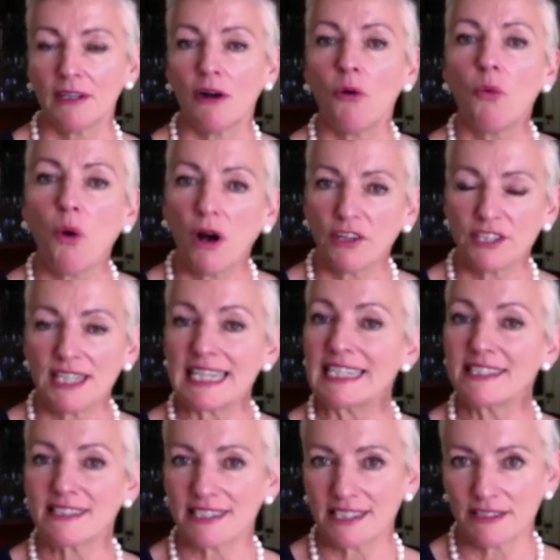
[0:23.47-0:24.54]
What is
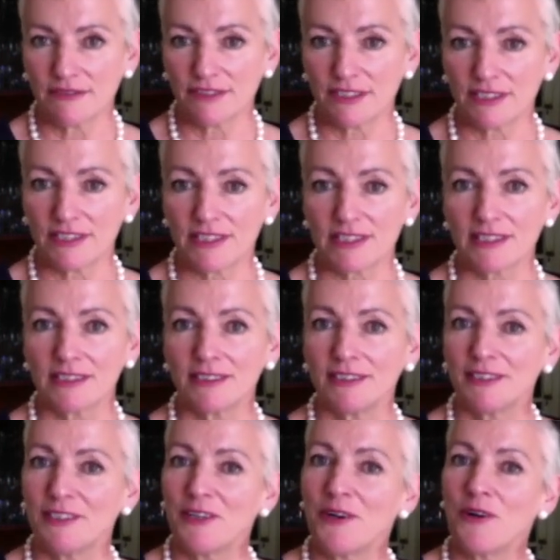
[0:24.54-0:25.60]
the difference?
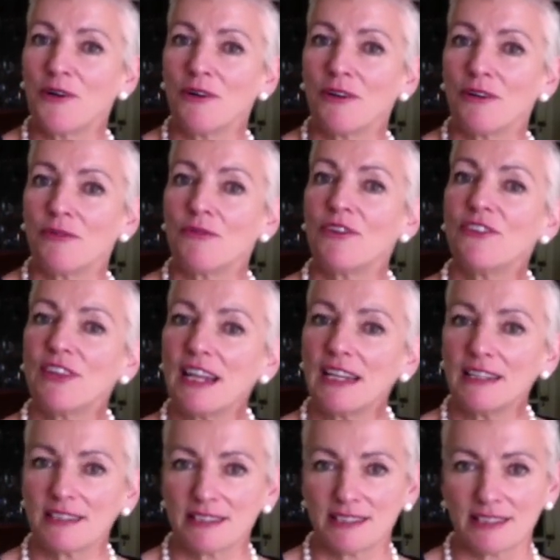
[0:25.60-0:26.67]

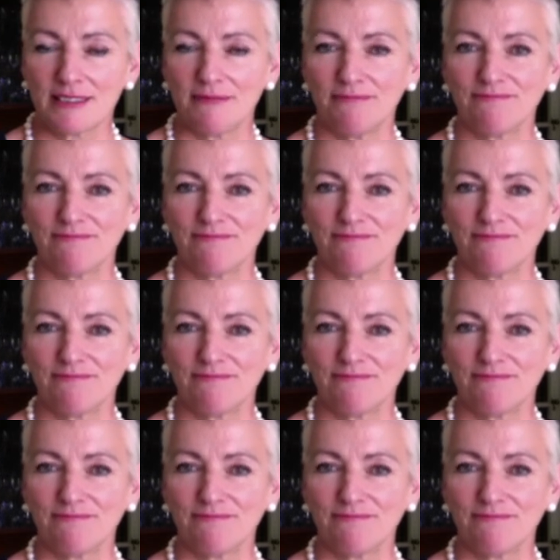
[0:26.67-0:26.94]
Resilience.